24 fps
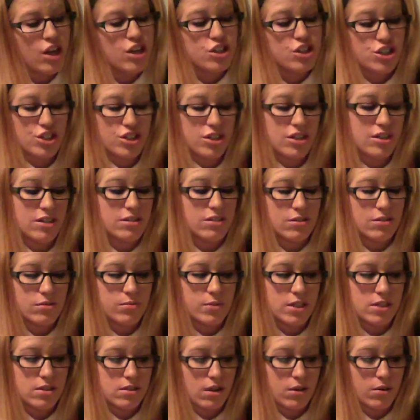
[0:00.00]
She told
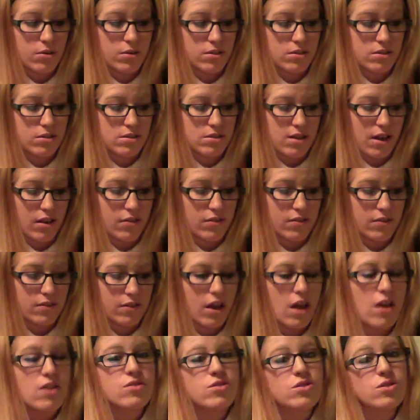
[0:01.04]
me so herself,
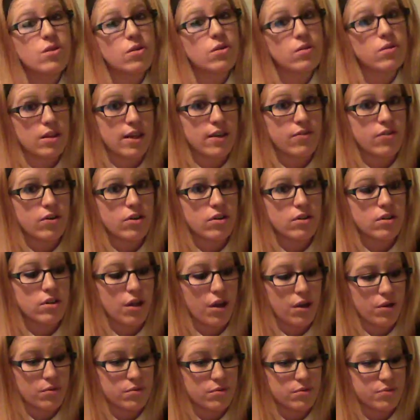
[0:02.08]
so leave her
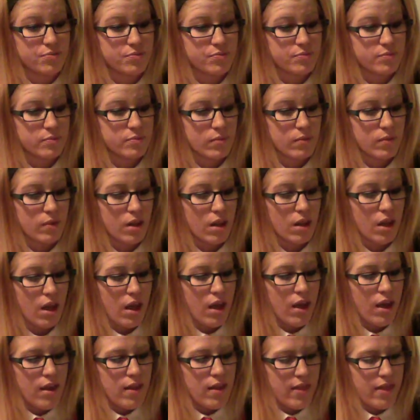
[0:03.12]
alone."
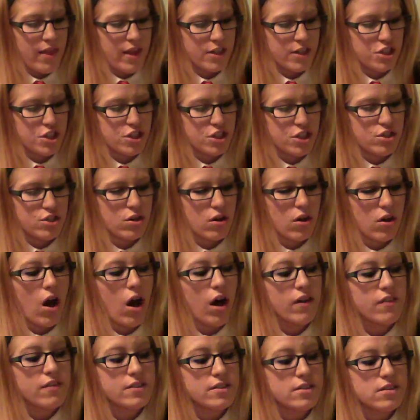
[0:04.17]
Then she took
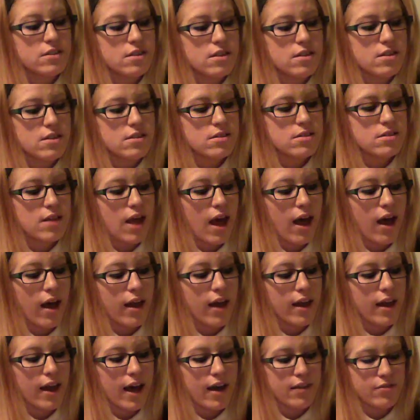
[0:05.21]
off into the
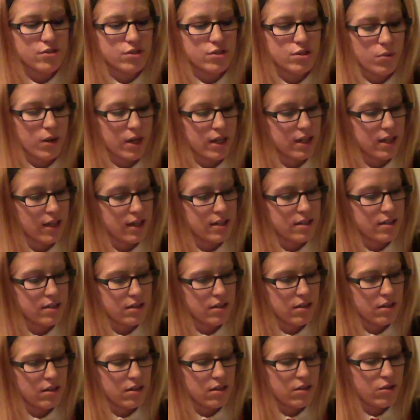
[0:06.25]
sky after Twilight.
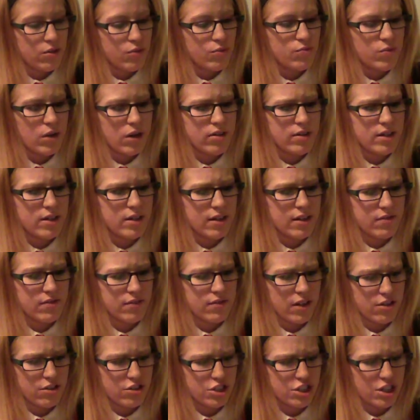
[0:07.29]
Rarity and
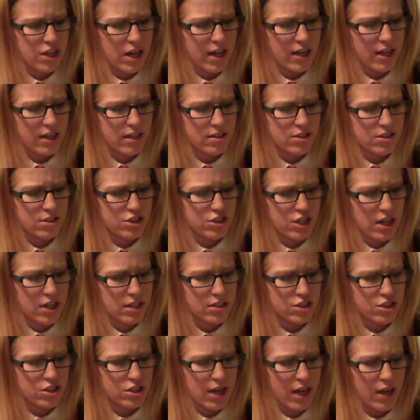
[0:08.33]
Fluttershy
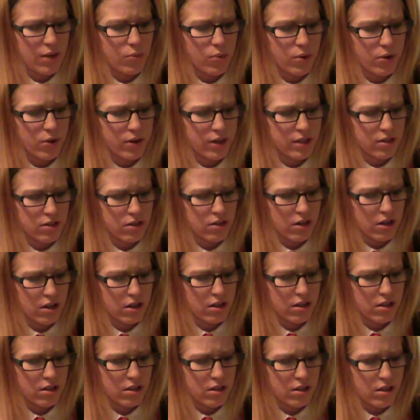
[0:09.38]
exchanged a worried look.
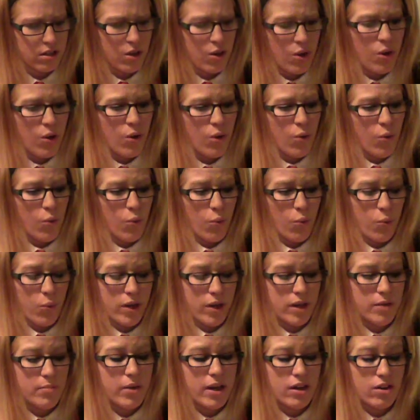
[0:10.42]

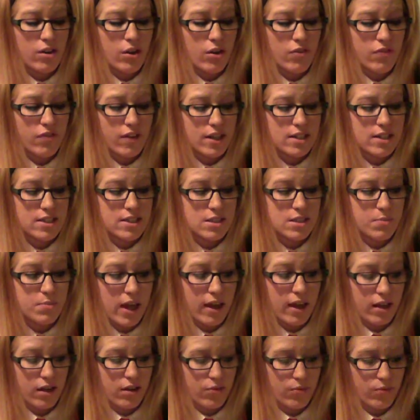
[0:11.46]
"We'd better go find
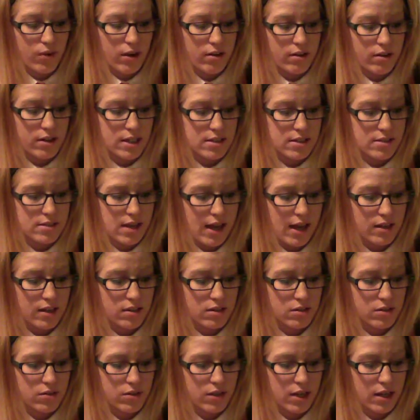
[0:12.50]
Spike," Rarity said,
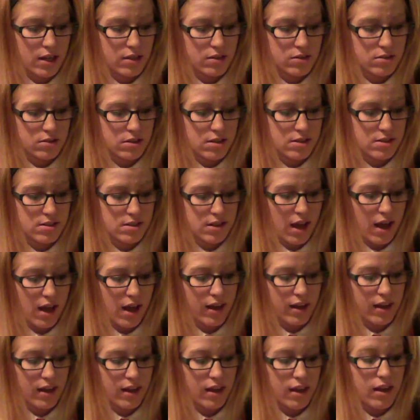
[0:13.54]
looking to the
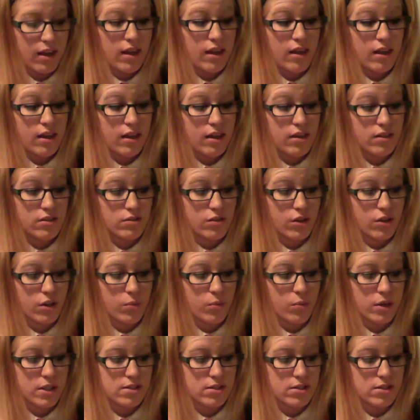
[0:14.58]
sky. "He'll know what